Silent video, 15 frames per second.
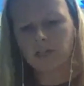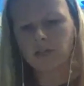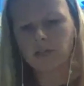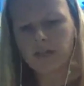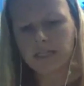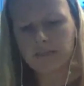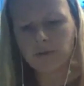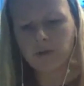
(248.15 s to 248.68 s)
so
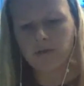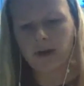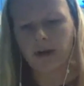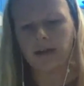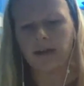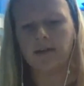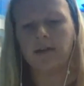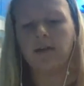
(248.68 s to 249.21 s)
let's move
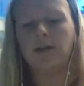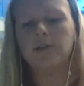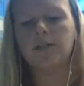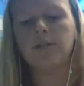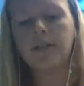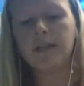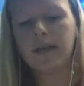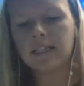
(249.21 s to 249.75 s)
on. So
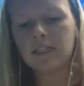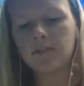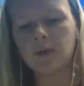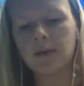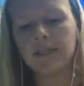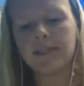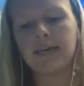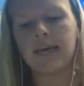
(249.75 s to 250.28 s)
the next
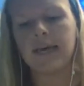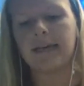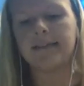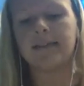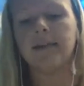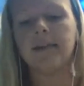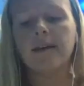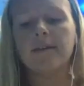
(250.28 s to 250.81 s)
one
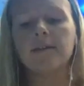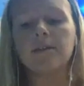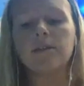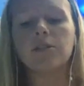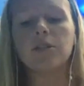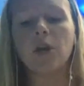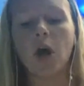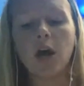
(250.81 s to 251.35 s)
says,
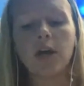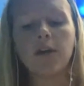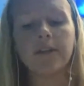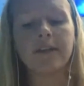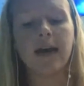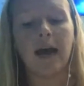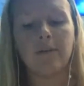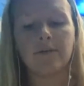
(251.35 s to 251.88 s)
star
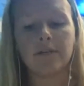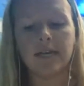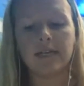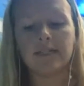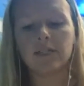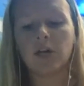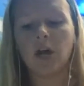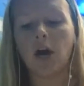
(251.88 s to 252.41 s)
the objects